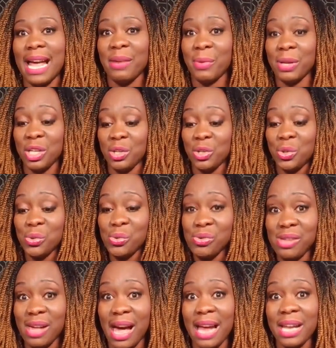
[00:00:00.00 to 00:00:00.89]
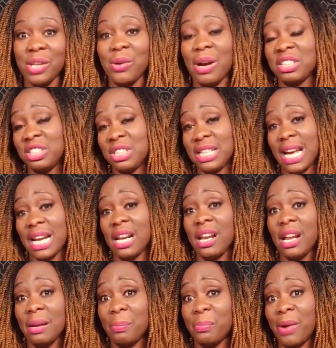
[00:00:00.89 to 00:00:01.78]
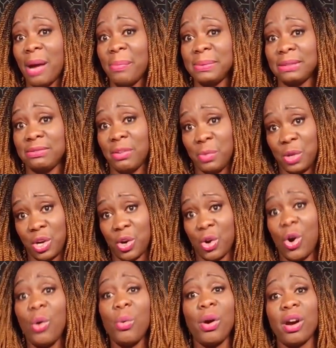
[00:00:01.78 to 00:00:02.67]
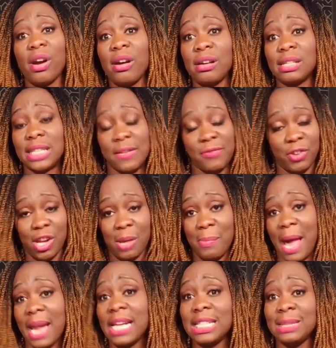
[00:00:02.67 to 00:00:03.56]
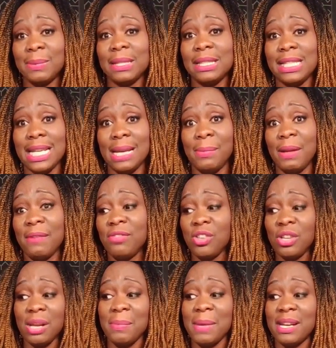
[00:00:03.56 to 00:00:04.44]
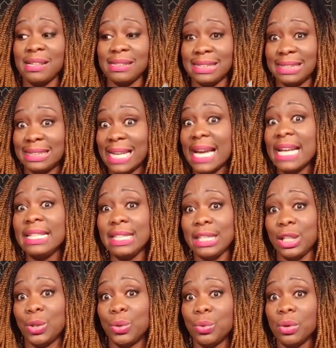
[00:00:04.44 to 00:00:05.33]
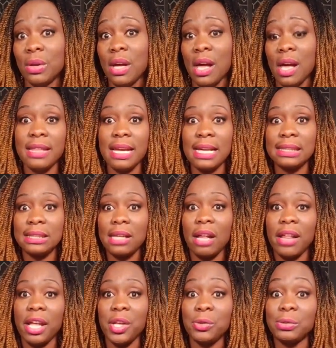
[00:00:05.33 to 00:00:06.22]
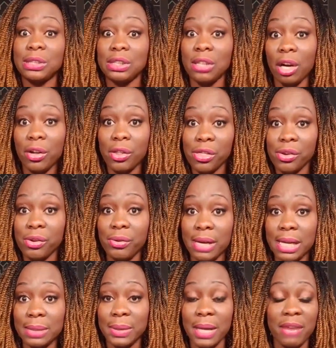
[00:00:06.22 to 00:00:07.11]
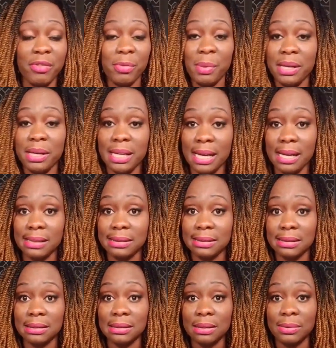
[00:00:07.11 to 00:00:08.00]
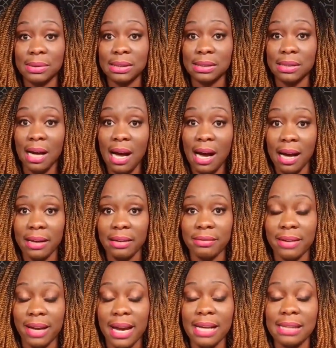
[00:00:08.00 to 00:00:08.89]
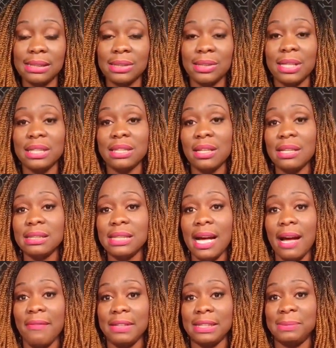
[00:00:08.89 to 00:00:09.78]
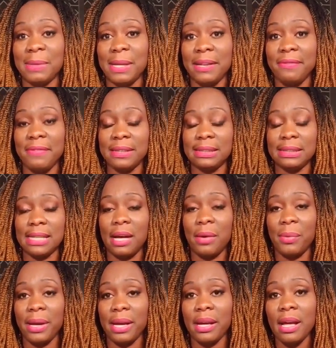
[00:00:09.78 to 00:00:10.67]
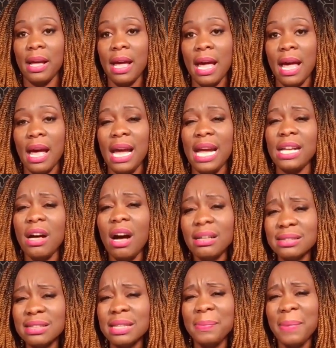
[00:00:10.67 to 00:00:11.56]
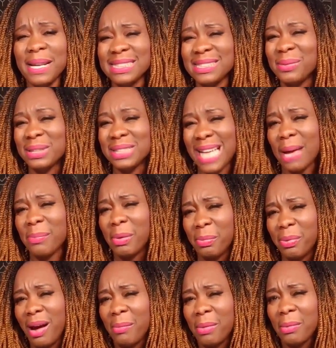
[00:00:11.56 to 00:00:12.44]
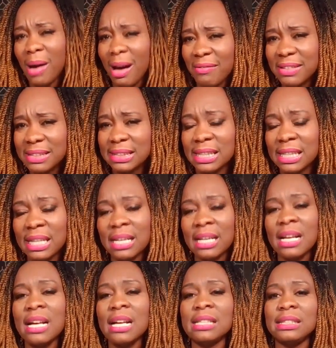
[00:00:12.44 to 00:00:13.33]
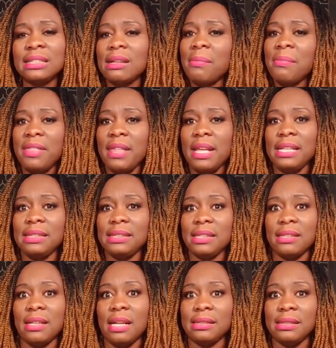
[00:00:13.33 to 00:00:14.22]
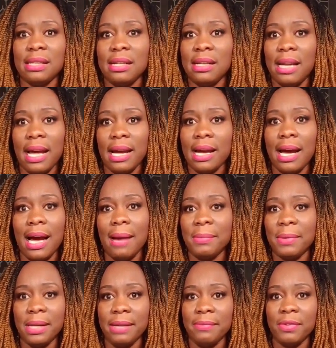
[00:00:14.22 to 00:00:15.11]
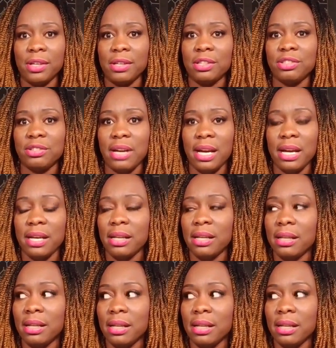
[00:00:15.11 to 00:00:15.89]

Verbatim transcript: And when you do that, you actually get a lot of props from your coworkers and from your management team. Even though they may not say it to you, they saw that you stuck through it when everybody else was gone, right? So it does have its benefits that way. It also depends on what type of problem, obviously. Some things you're not, you're like, I'm not even going to try.